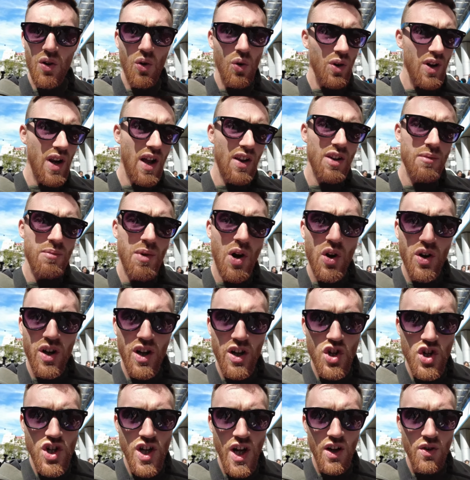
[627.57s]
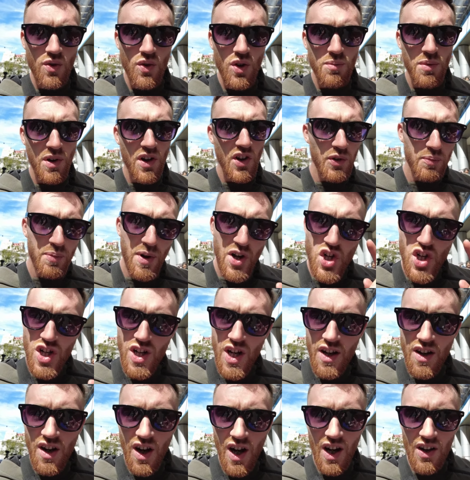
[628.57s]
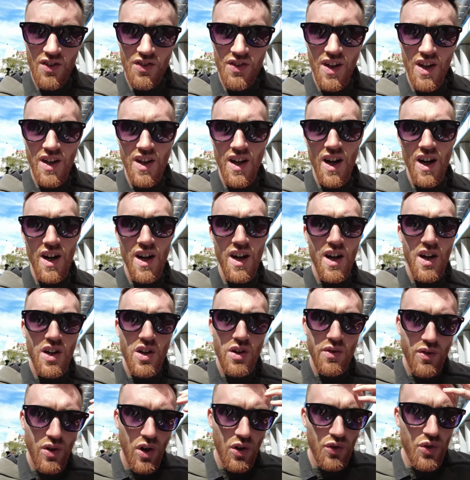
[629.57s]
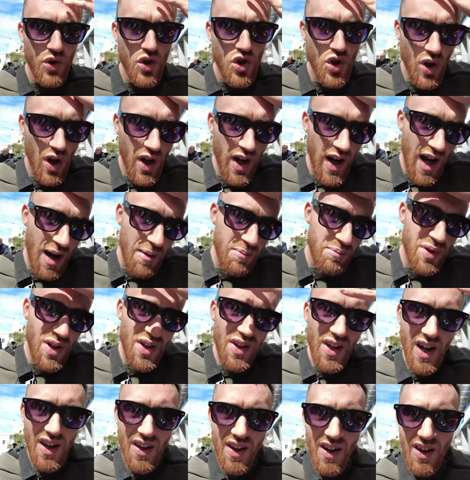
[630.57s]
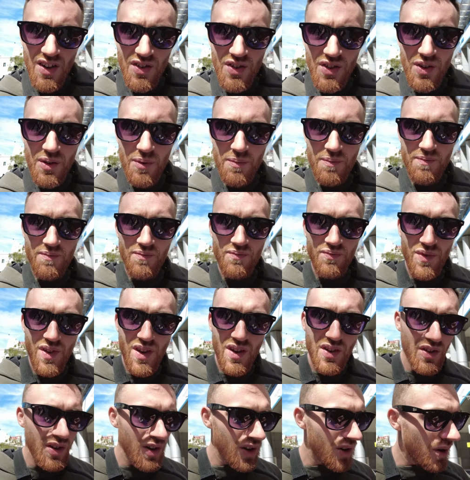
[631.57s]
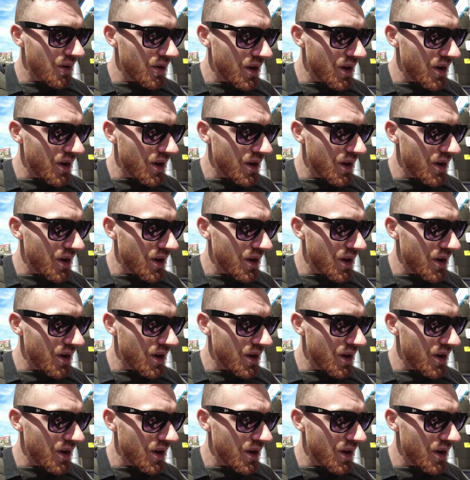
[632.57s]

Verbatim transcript: or Latin America in general, but especially in Argentina, you've got to try empanadas. So